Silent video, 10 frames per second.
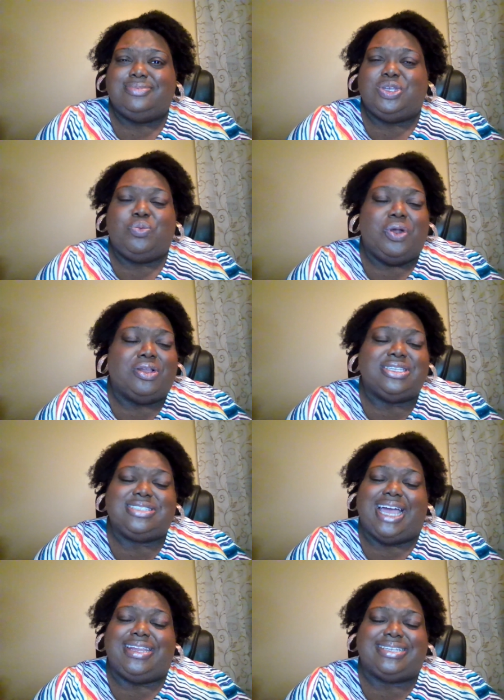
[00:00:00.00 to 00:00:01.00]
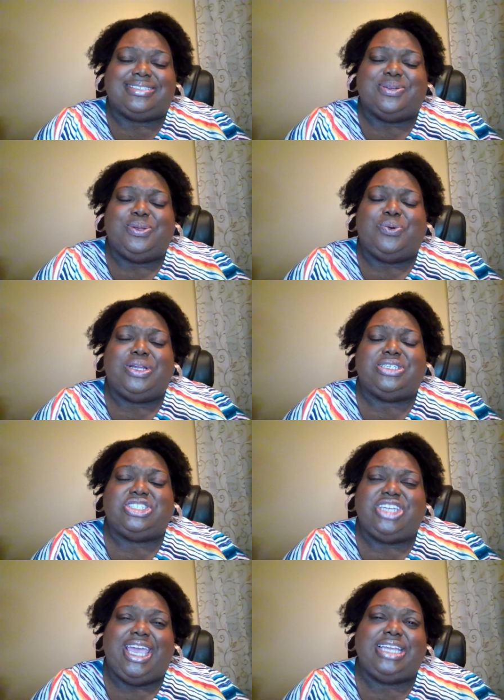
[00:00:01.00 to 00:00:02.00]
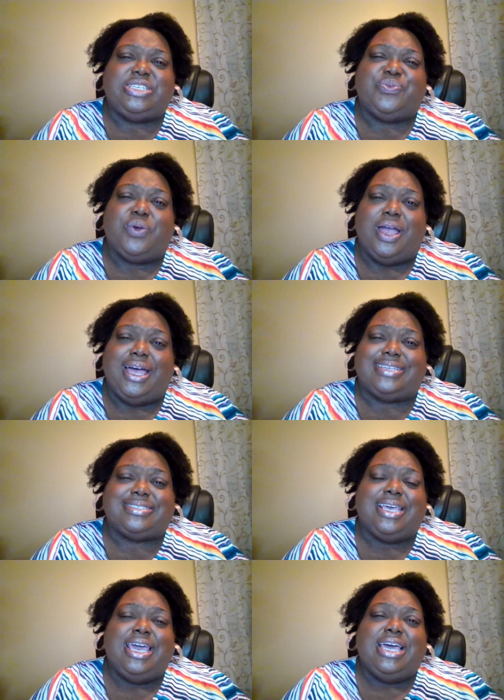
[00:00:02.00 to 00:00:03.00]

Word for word: The world is not necessarily going to change for us